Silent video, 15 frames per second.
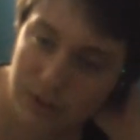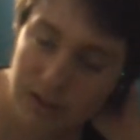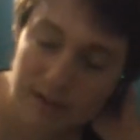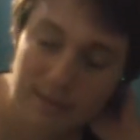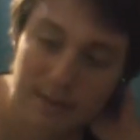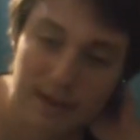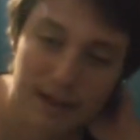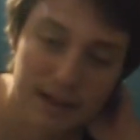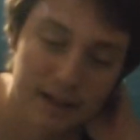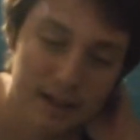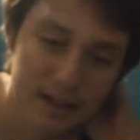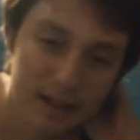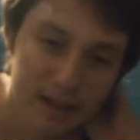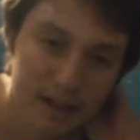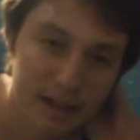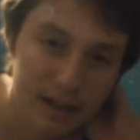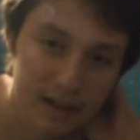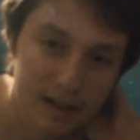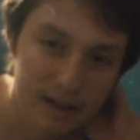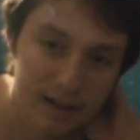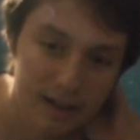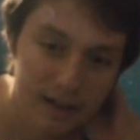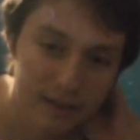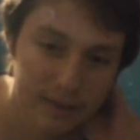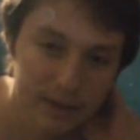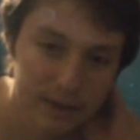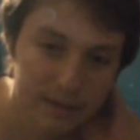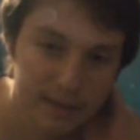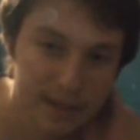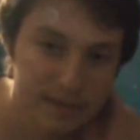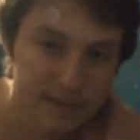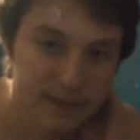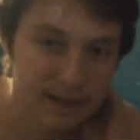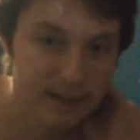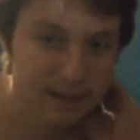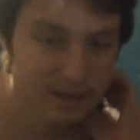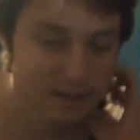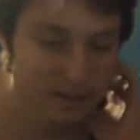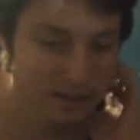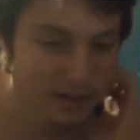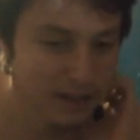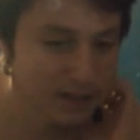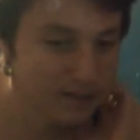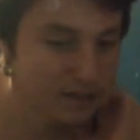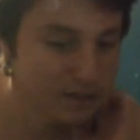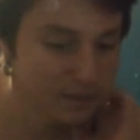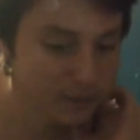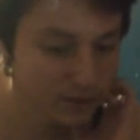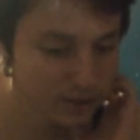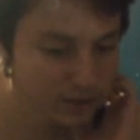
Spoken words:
tripod, and I went to Best Buy, and the guy told me